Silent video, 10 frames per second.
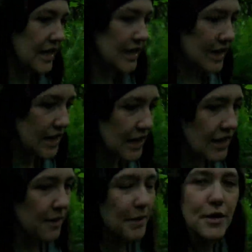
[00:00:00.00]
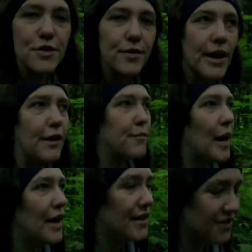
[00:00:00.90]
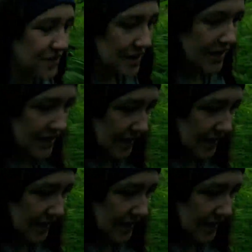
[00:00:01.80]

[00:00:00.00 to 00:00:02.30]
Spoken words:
in about 2.5 miles.